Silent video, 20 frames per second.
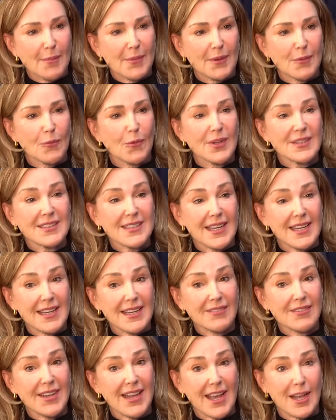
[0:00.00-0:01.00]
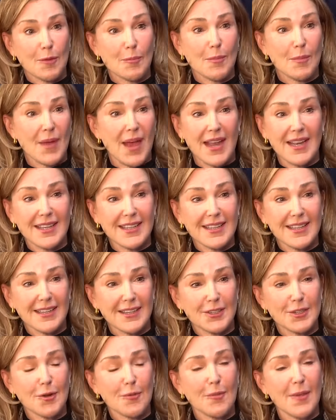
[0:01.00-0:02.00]
But once I even had a, I didn't,
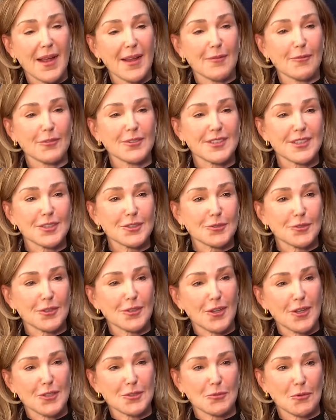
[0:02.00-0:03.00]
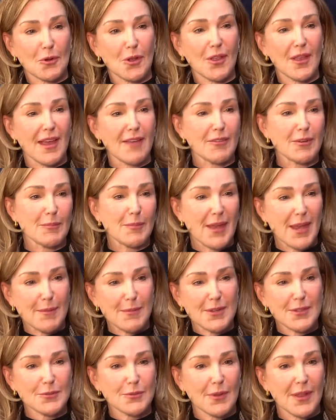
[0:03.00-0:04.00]
you know, my sister in laws were all having
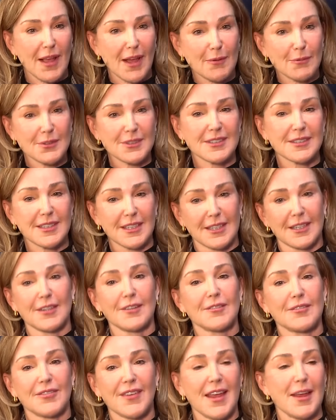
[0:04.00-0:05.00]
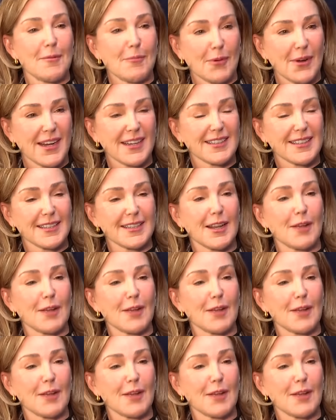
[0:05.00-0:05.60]
babies while I was fake pregnant.